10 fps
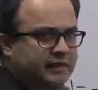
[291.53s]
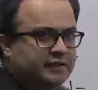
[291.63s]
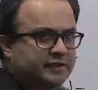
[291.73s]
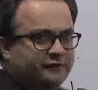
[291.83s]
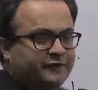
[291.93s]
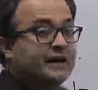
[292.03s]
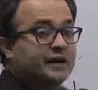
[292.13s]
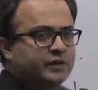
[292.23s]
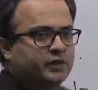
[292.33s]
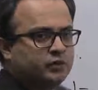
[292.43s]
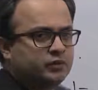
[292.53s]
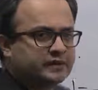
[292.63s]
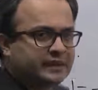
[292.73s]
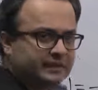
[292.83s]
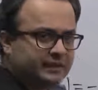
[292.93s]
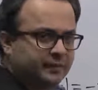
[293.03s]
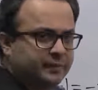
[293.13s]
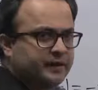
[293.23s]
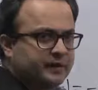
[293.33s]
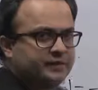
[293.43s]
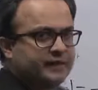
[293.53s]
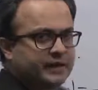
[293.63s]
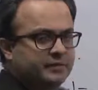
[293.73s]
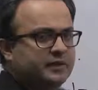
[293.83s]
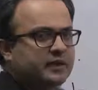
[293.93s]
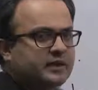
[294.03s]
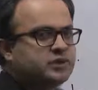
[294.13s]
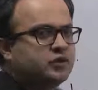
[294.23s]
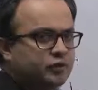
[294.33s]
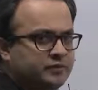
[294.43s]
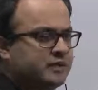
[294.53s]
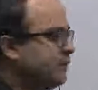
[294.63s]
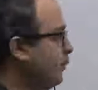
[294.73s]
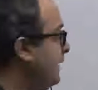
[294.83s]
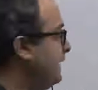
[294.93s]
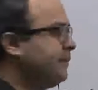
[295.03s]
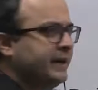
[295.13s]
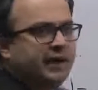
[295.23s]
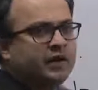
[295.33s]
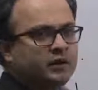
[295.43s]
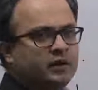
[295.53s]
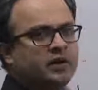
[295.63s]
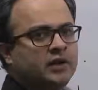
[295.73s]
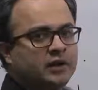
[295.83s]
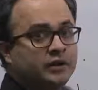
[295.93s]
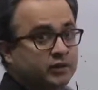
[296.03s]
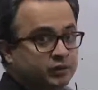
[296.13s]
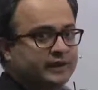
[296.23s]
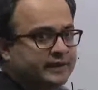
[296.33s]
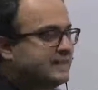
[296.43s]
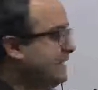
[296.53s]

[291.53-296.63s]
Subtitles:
the value that the dependent variable assumes will depend on two things.